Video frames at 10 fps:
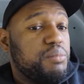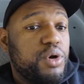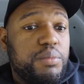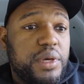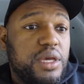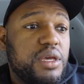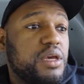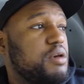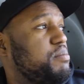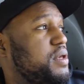pooping,
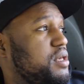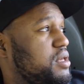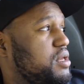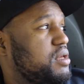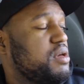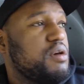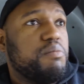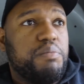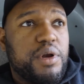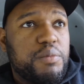peeing,
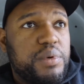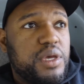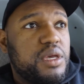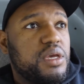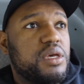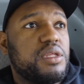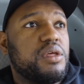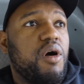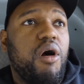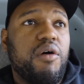burping,
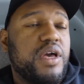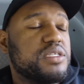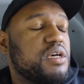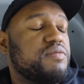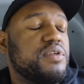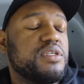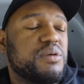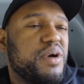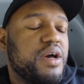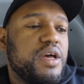all that stuff needs to
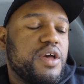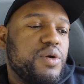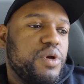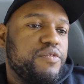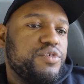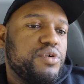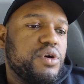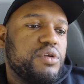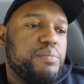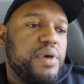come out. If you
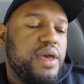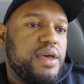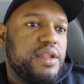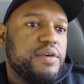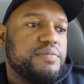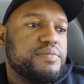go to bed,